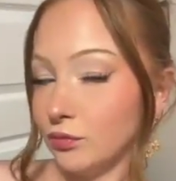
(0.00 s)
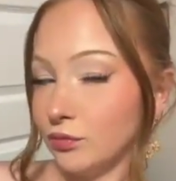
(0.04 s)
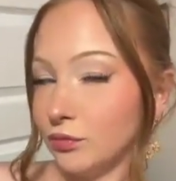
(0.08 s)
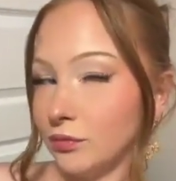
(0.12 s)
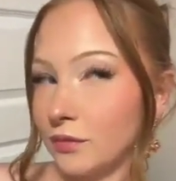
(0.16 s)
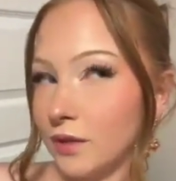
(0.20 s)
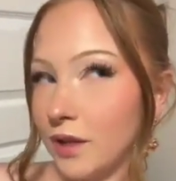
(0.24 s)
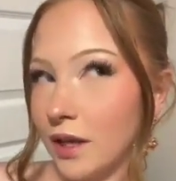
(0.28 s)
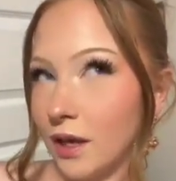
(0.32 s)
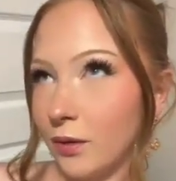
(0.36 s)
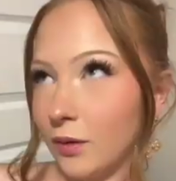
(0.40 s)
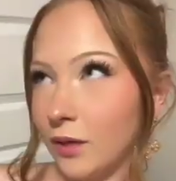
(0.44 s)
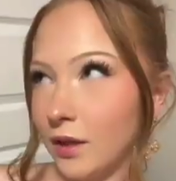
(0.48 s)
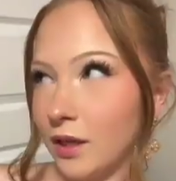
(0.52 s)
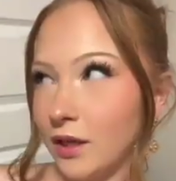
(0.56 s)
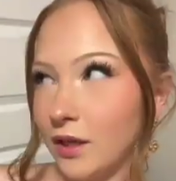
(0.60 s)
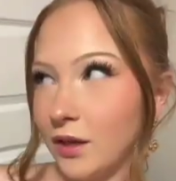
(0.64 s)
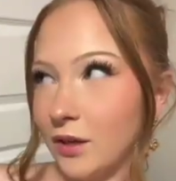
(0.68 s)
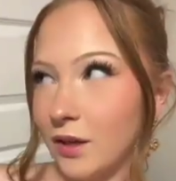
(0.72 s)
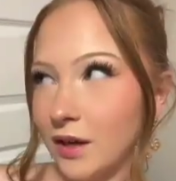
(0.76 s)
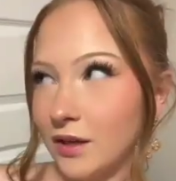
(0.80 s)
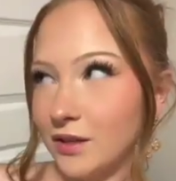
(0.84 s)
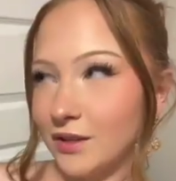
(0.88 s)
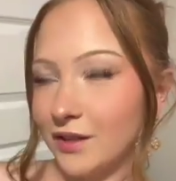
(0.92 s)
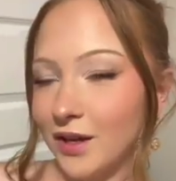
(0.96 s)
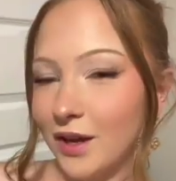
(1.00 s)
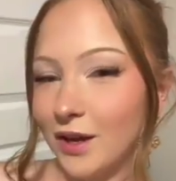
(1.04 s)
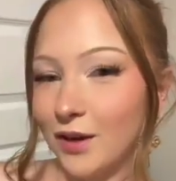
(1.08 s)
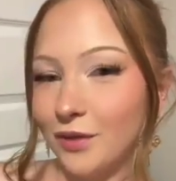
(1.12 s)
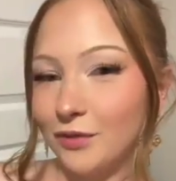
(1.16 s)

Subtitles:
I will let you guys know.